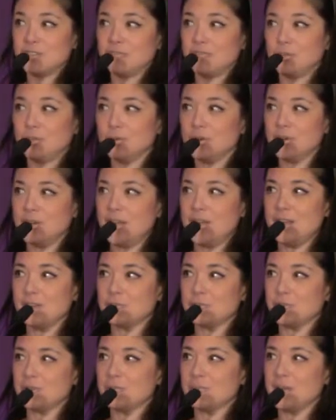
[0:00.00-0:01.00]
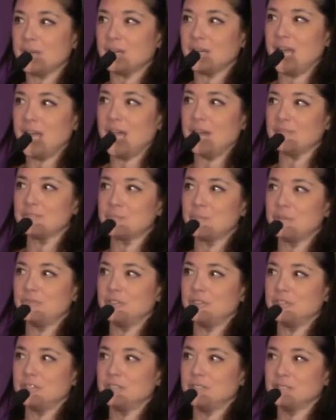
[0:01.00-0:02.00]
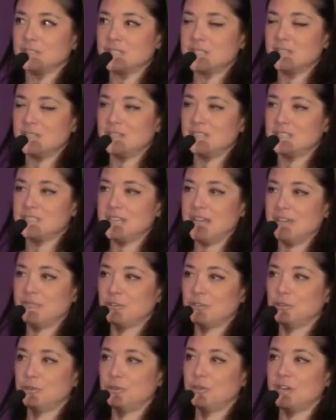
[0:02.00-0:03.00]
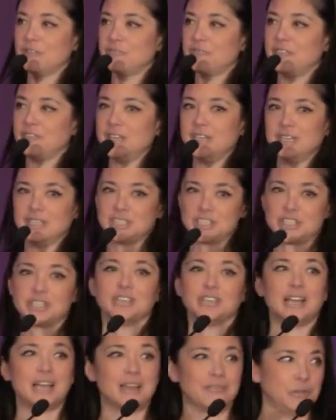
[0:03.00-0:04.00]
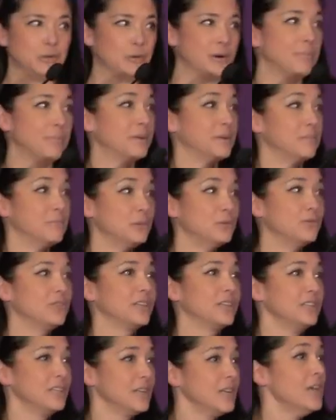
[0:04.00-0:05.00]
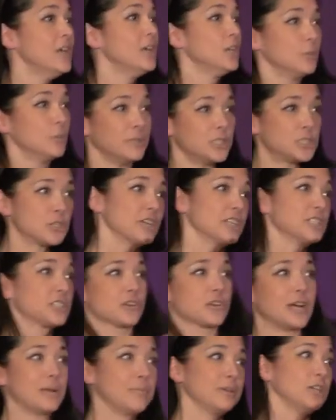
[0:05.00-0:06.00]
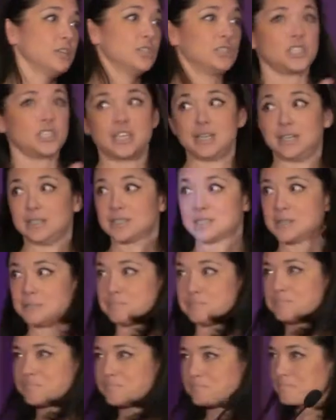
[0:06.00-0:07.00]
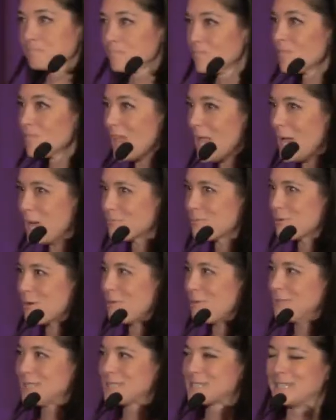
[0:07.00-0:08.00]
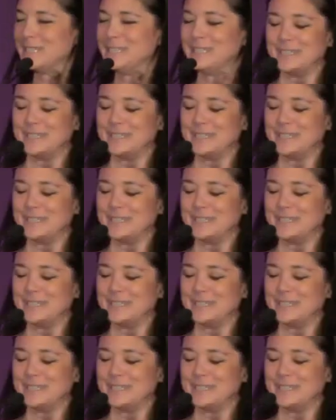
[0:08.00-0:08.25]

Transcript: If you go to Andrea Metcalf's pavilion to this afternoon on fitness, she'll have you up and moving, and you'll be transcribing good genes. I promise.